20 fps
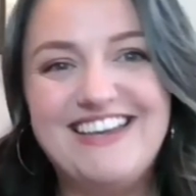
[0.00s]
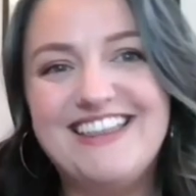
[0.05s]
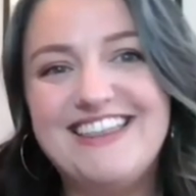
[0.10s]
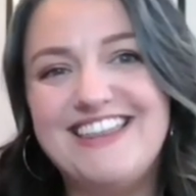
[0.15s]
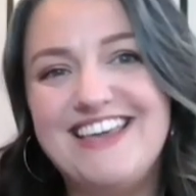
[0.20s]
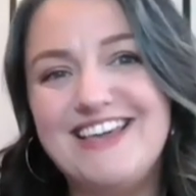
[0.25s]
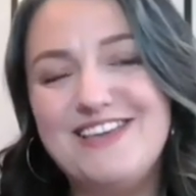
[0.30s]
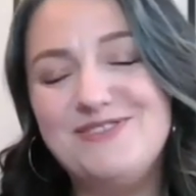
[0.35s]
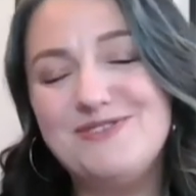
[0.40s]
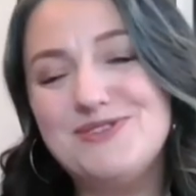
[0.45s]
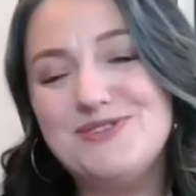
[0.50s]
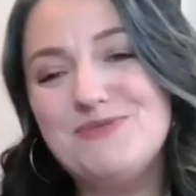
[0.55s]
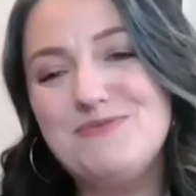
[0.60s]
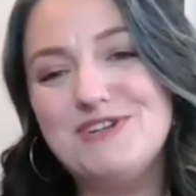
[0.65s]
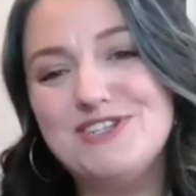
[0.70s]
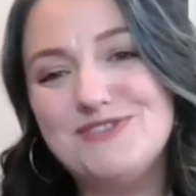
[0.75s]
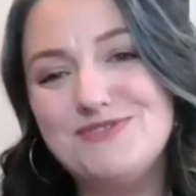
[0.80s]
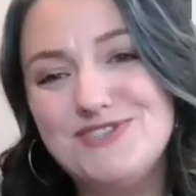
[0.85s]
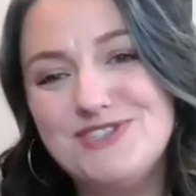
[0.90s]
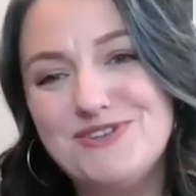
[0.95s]
Thank you so
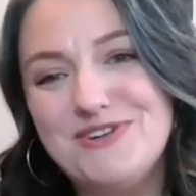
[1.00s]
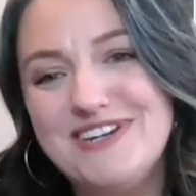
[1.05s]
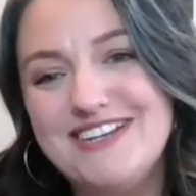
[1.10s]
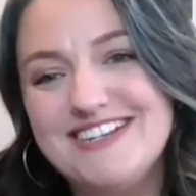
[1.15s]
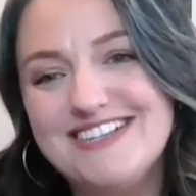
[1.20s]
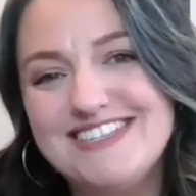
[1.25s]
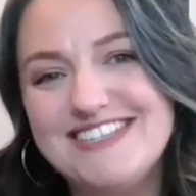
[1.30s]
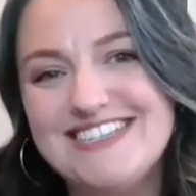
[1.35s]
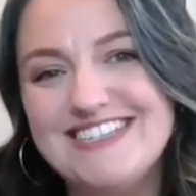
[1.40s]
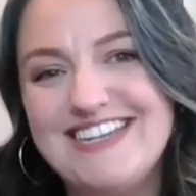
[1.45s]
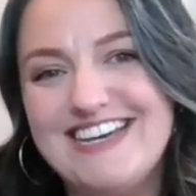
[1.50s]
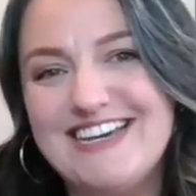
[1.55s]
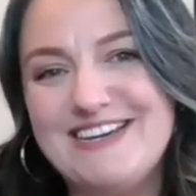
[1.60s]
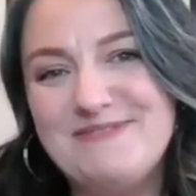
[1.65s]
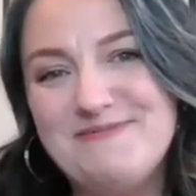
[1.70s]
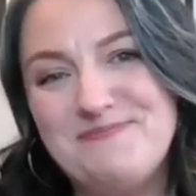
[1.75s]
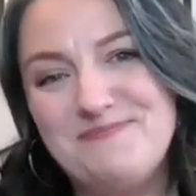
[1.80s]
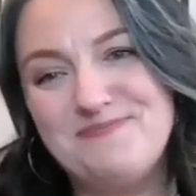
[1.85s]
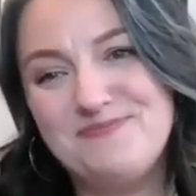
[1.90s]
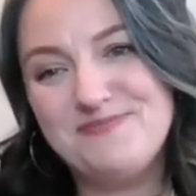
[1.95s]
much for joining us today.
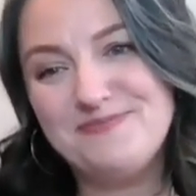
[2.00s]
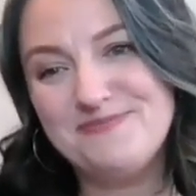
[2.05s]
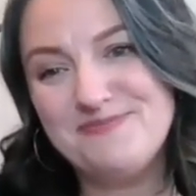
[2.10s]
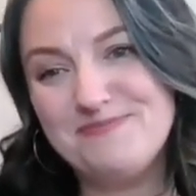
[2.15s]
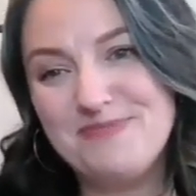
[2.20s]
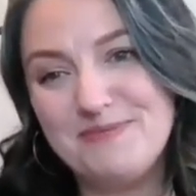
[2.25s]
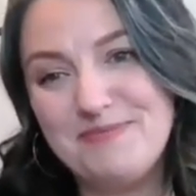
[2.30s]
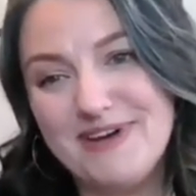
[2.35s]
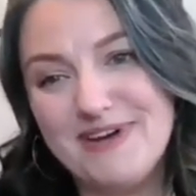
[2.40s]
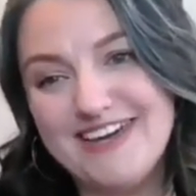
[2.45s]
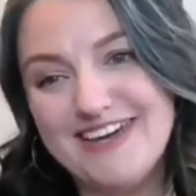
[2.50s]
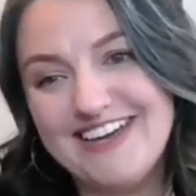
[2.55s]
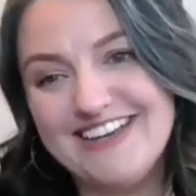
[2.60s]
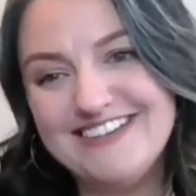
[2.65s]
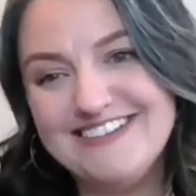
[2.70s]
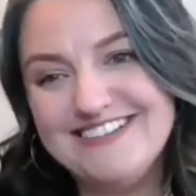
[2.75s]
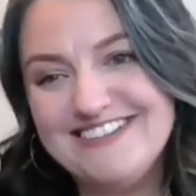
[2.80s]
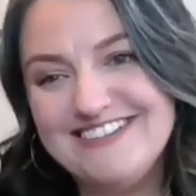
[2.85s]
Bye bye.